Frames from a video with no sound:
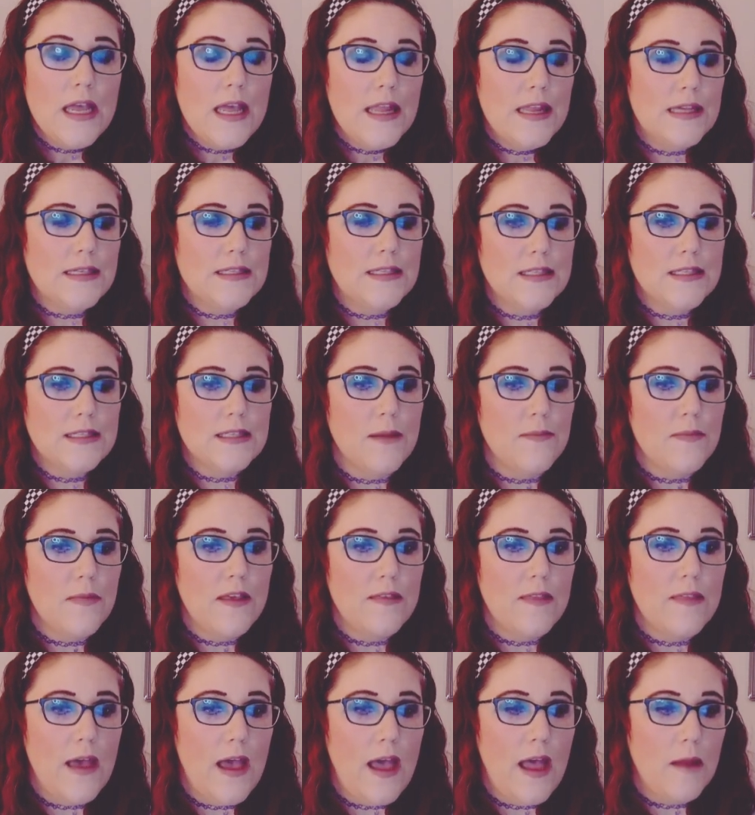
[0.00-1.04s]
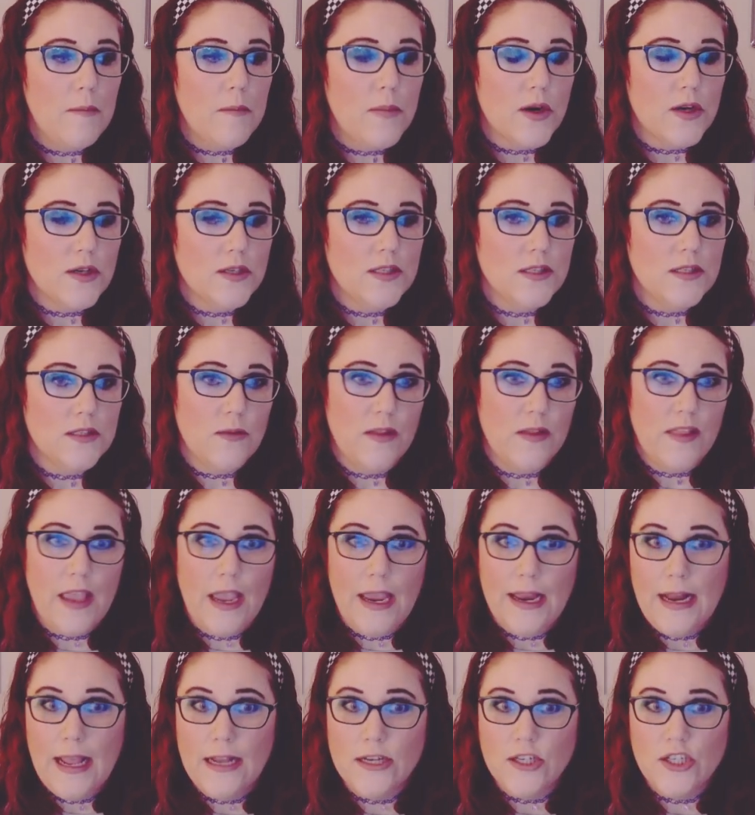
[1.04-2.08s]
This is something that persons with
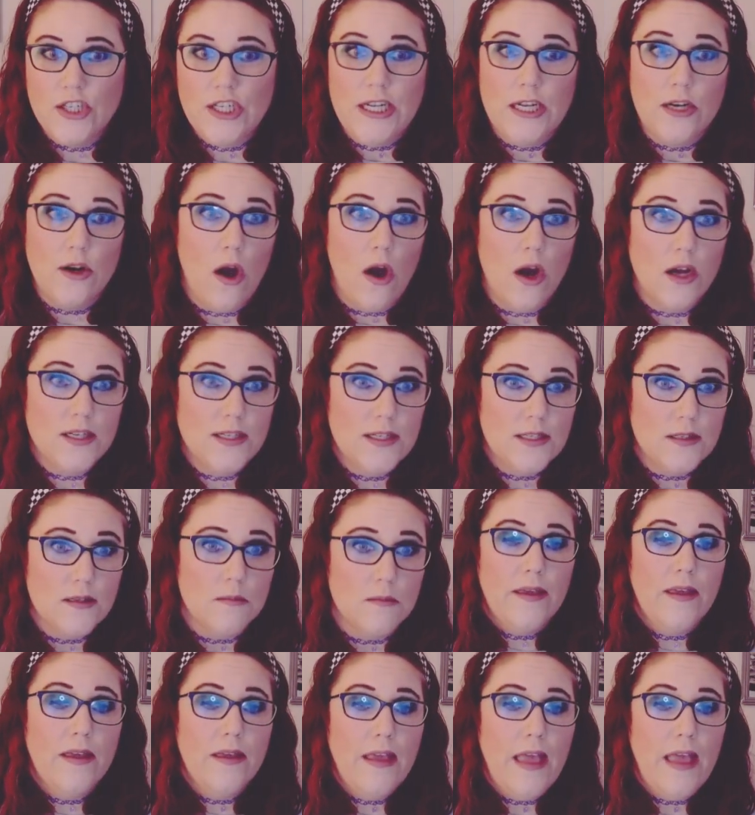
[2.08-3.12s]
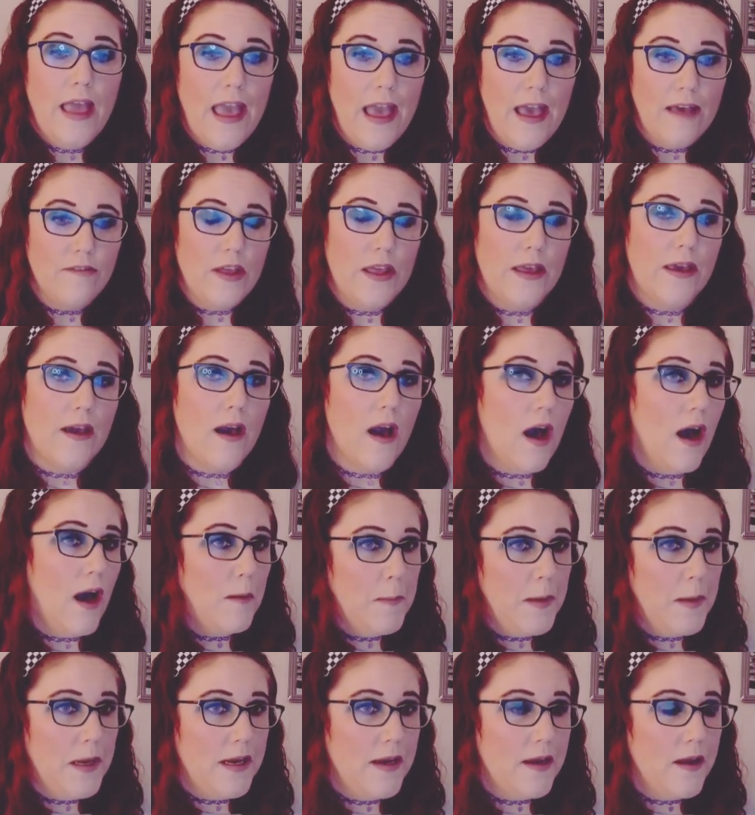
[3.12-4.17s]
ADHD and autism have in
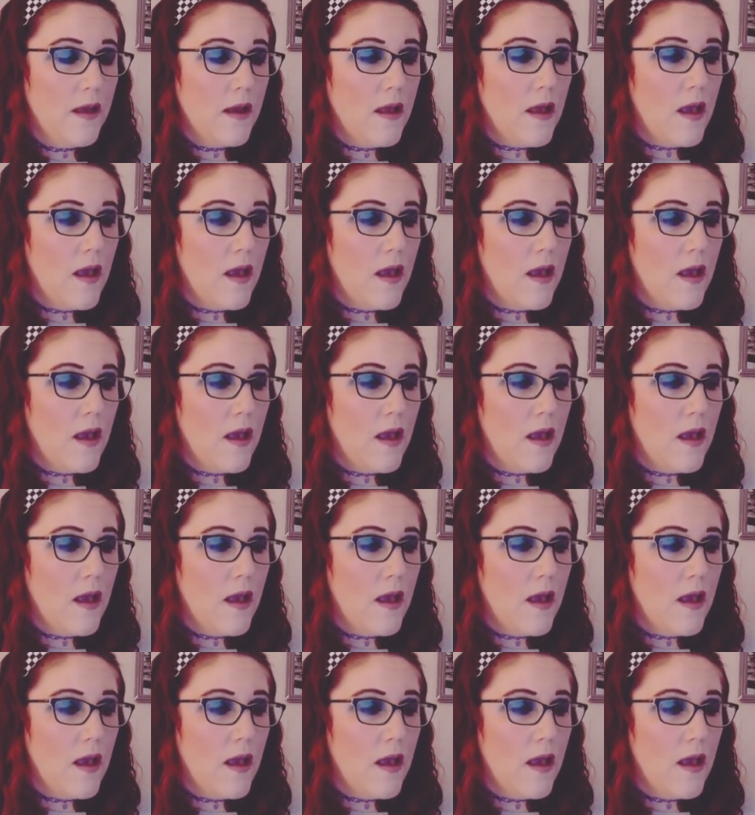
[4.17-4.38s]
common.